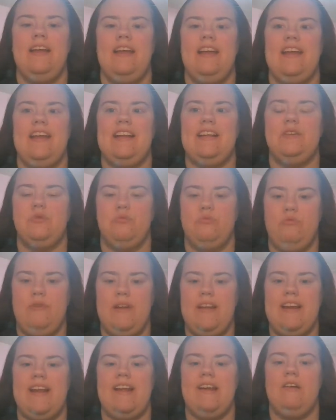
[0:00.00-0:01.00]
It is
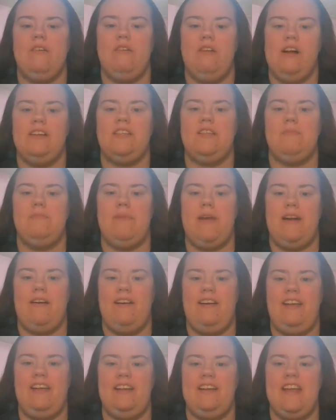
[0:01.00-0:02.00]
Reading Across
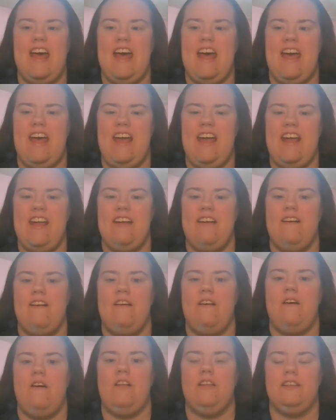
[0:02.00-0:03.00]
America Day
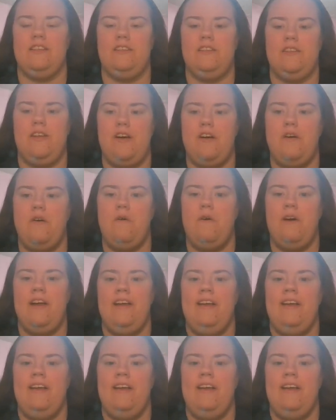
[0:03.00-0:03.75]
also,